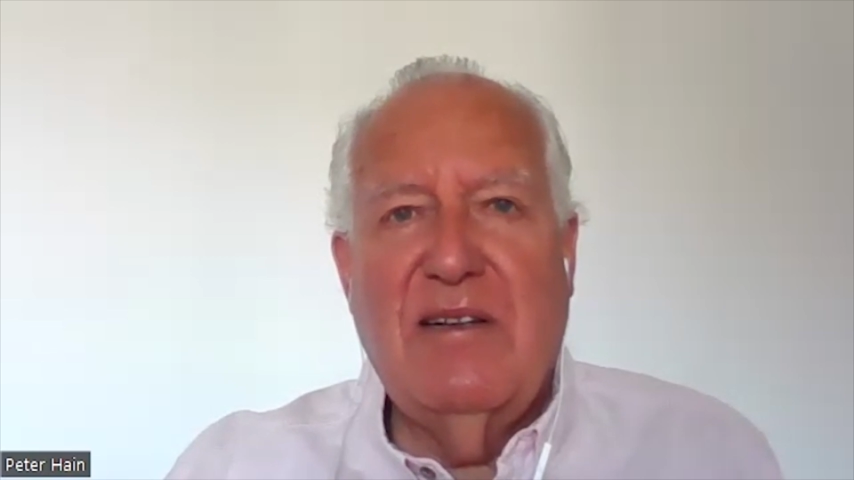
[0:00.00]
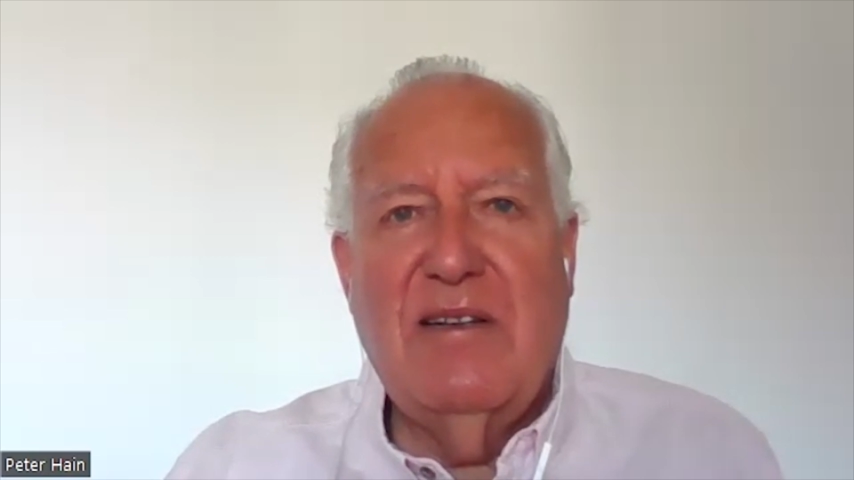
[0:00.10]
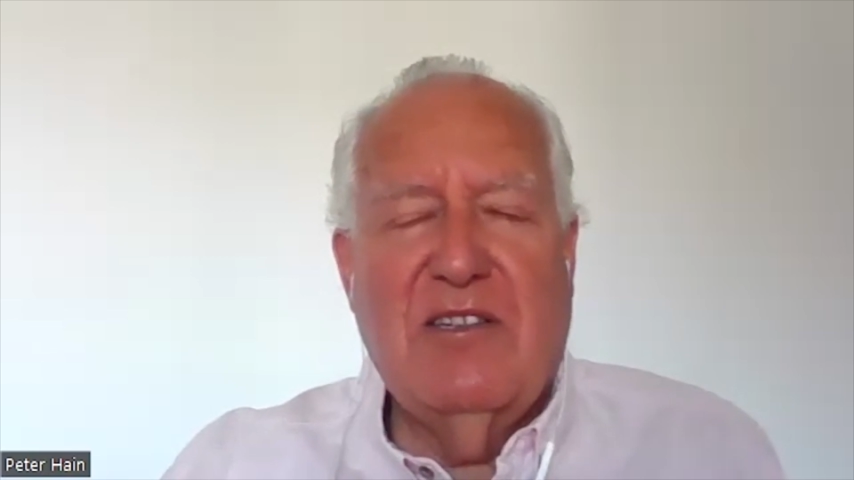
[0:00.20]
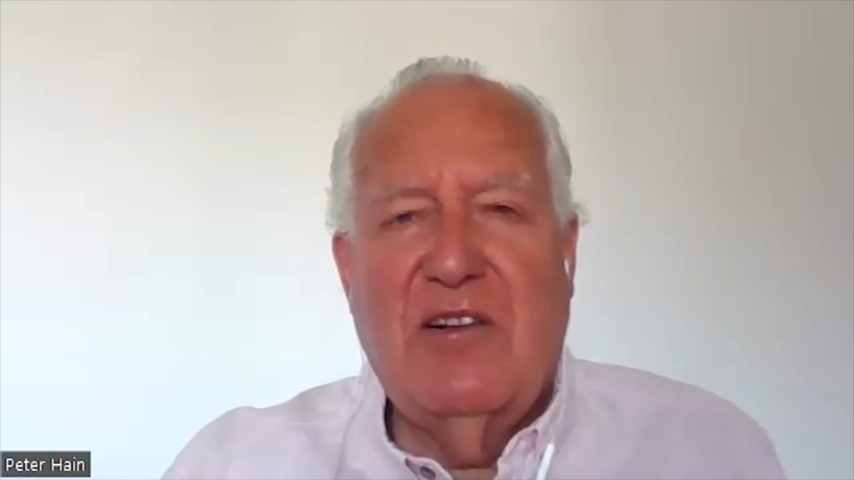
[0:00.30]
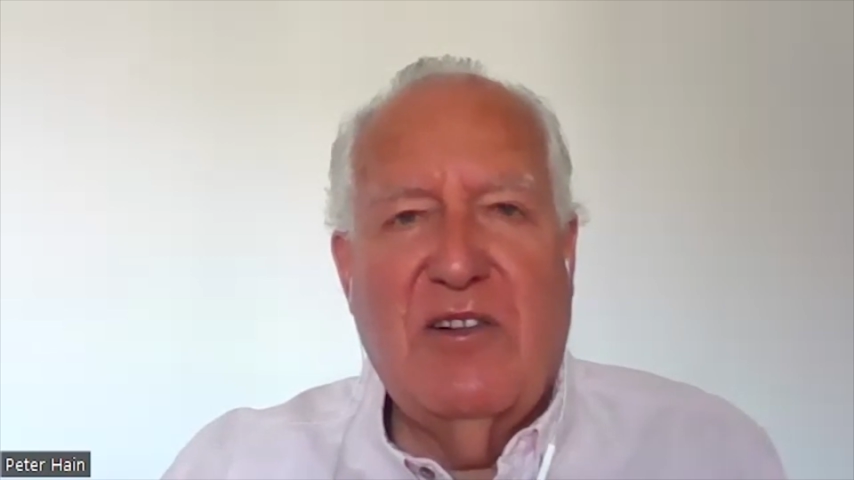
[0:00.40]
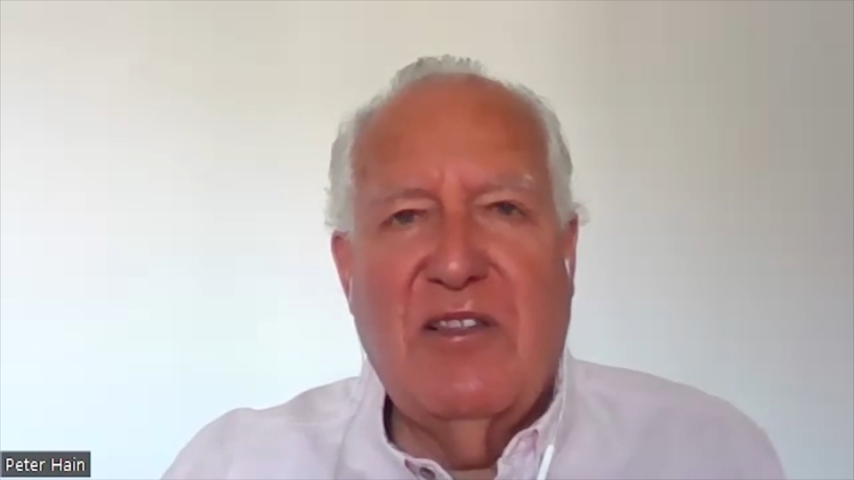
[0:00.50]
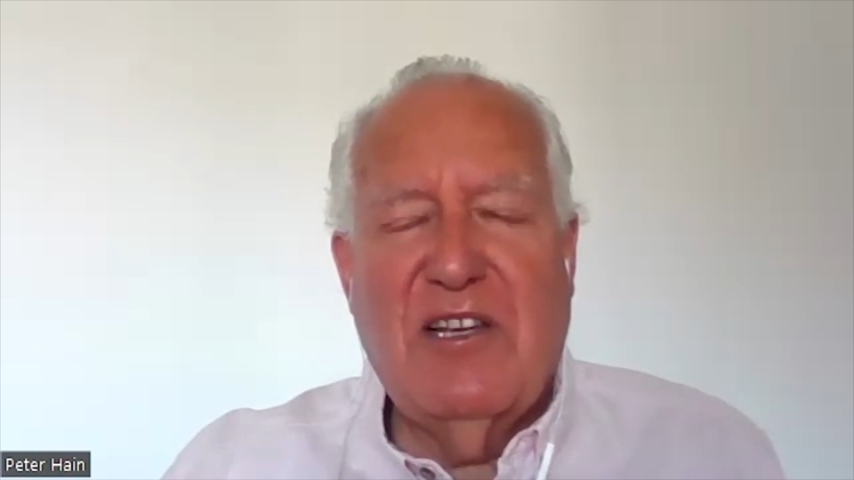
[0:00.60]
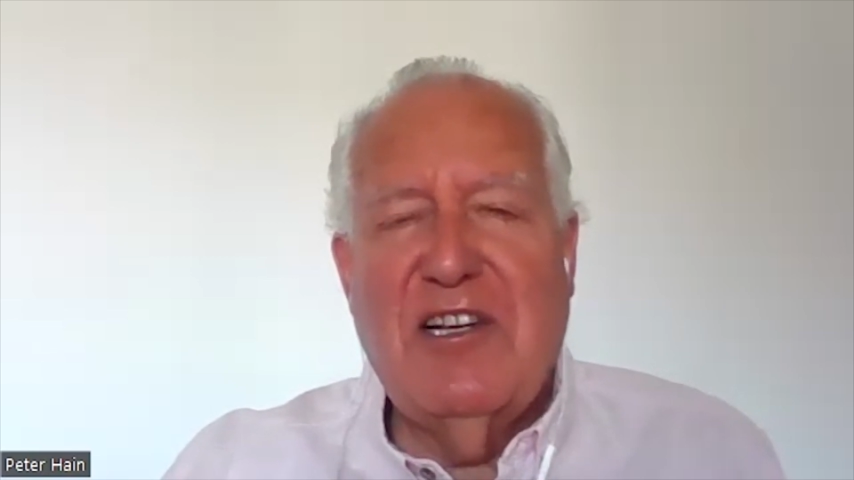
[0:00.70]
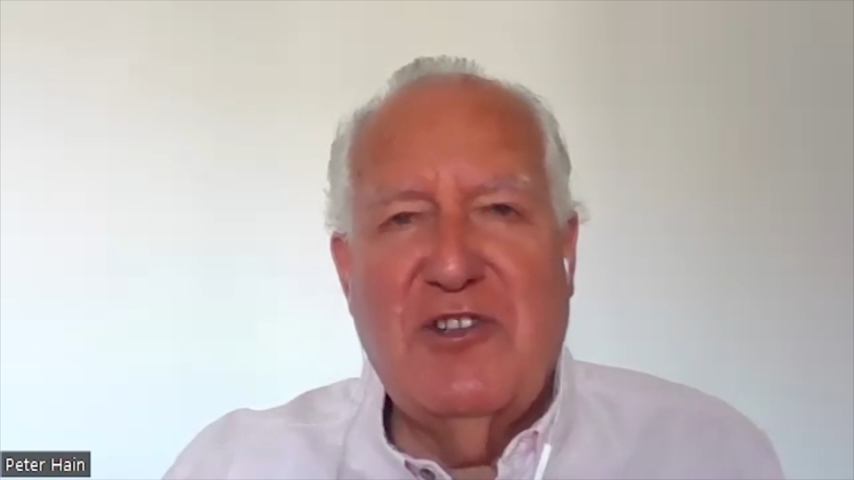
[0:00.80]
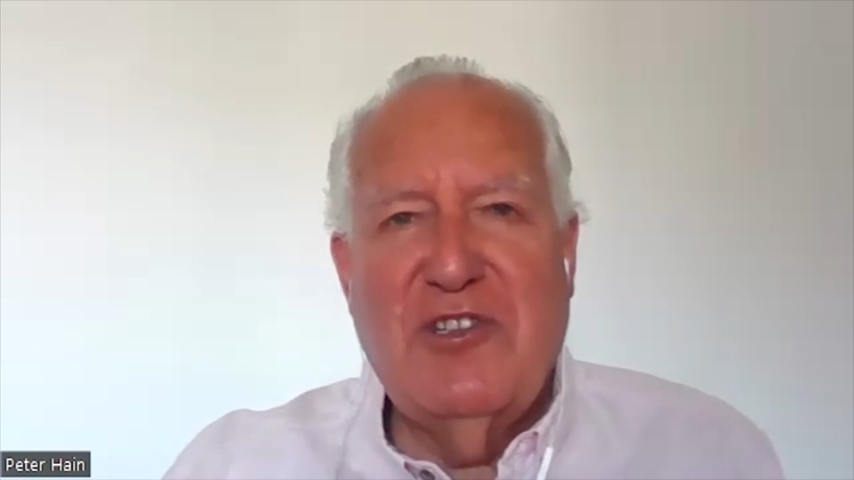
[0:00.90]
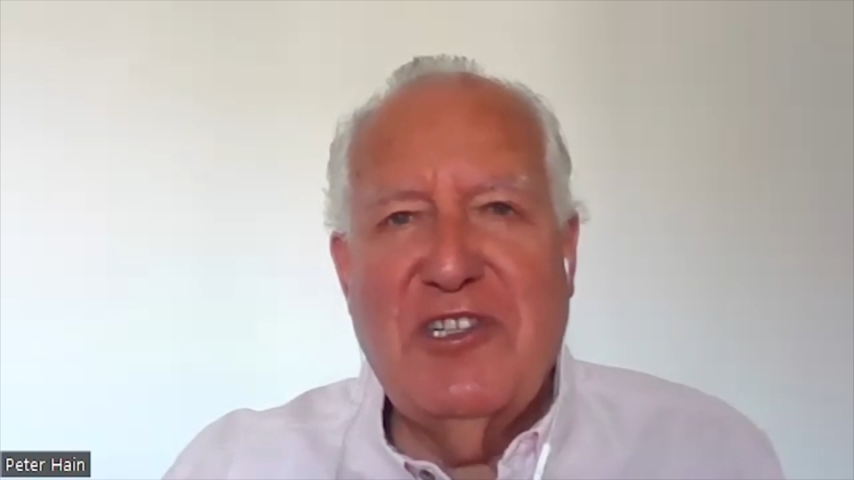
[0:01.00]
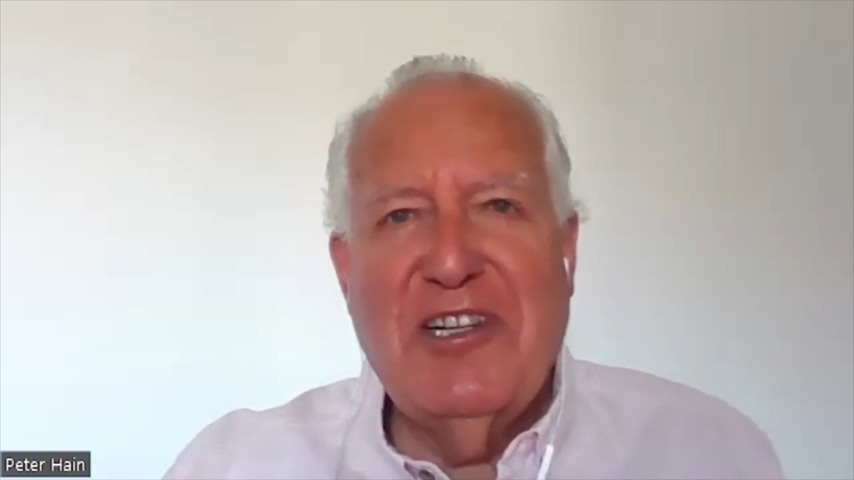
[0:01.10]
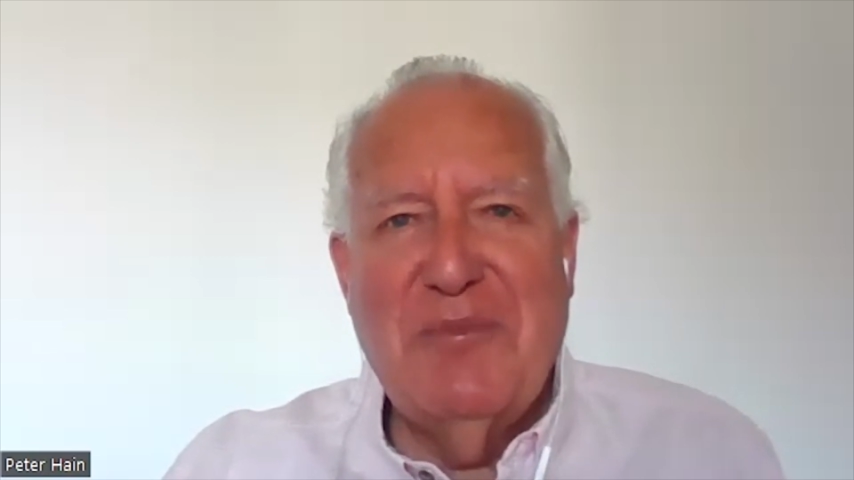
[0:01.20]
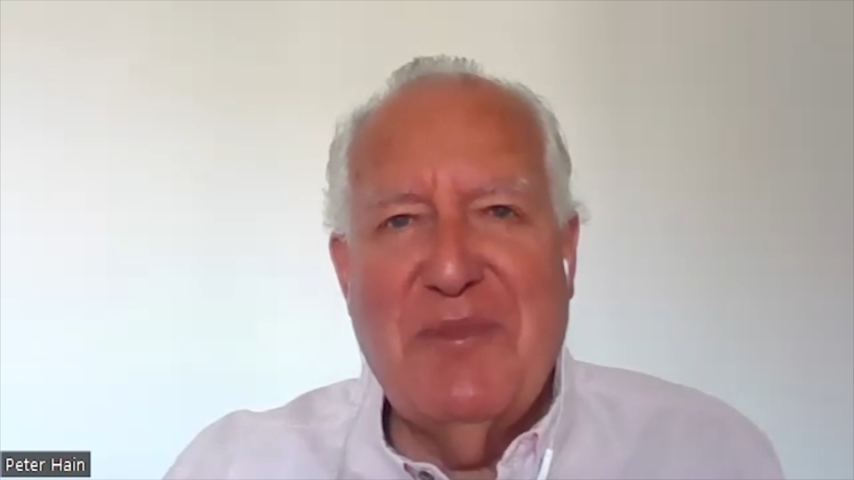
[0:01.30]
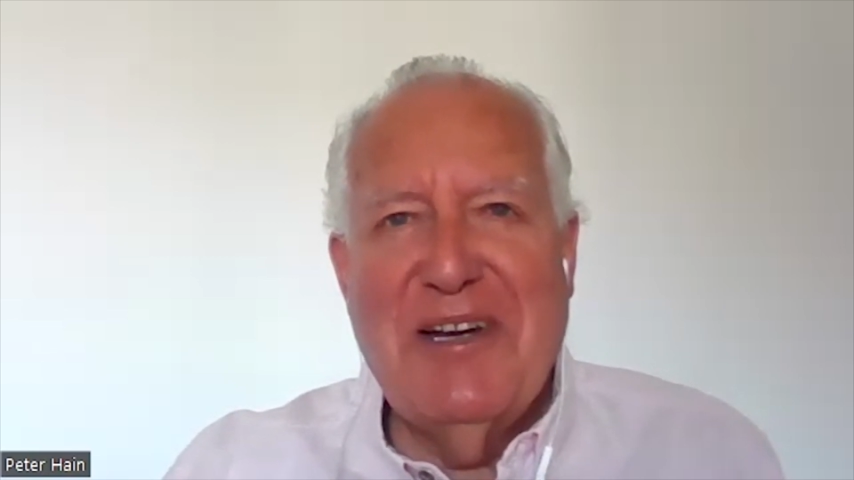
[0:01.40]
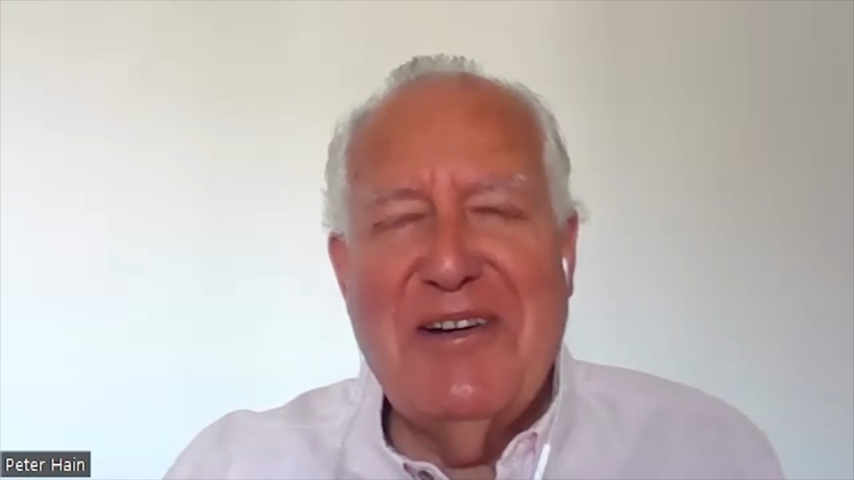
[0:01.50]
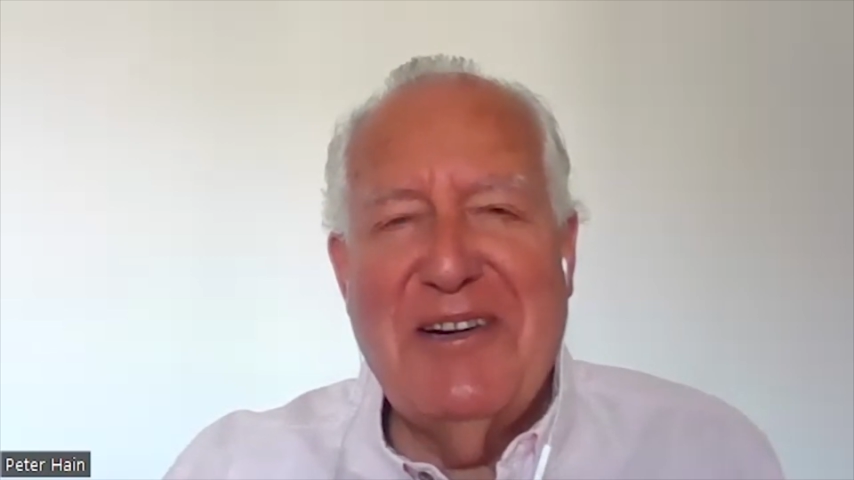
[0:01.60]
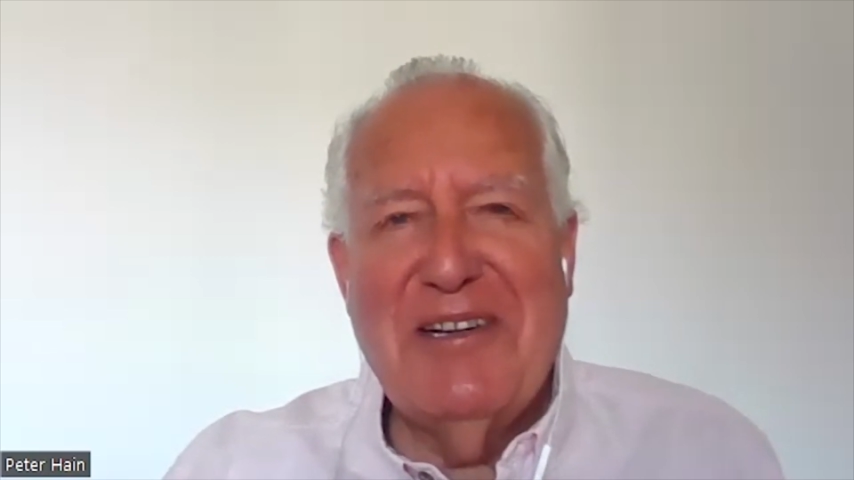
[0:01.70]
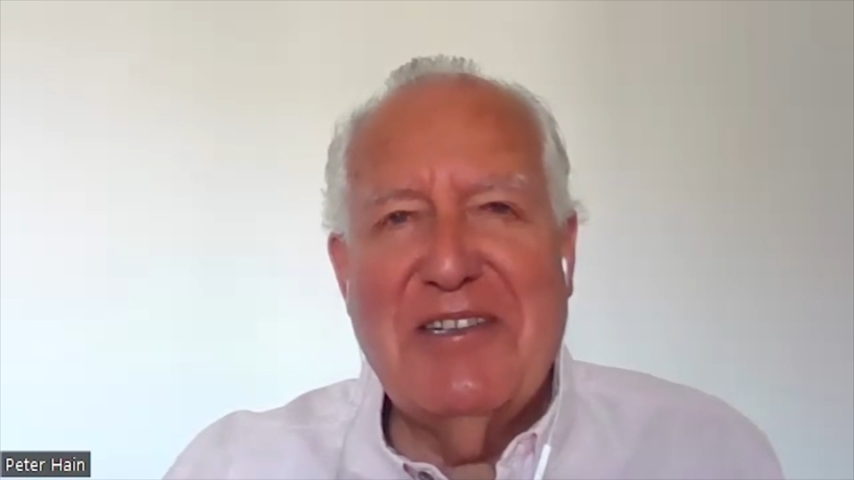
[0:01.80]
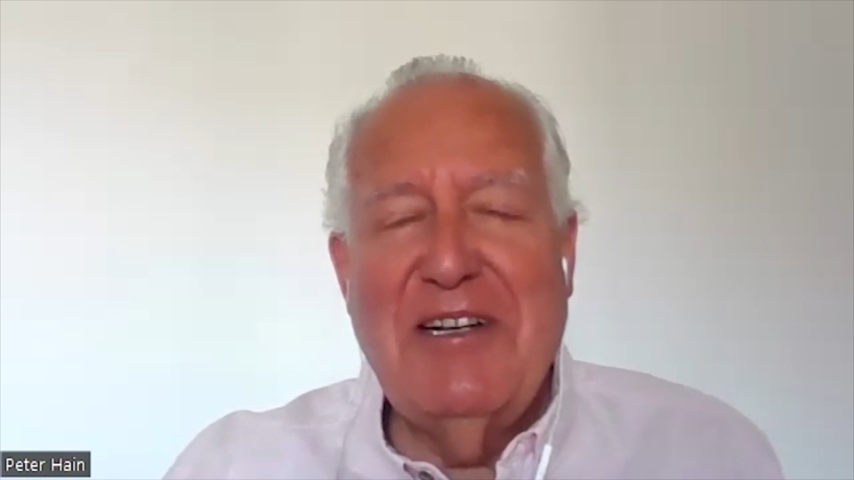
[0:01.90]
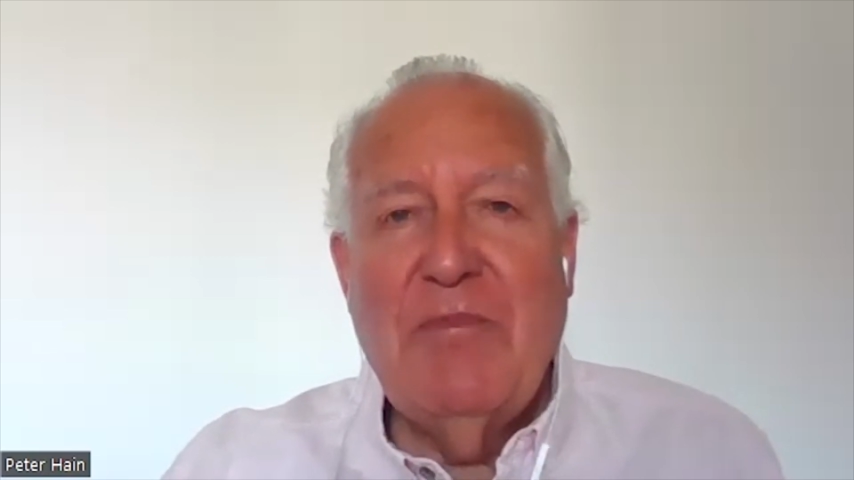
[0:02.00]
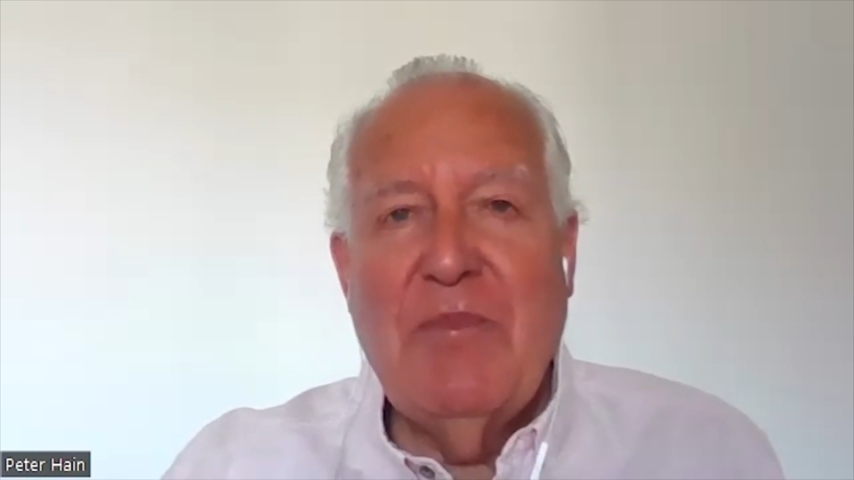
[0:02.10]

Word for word: and there's a lot of the country still in my heart.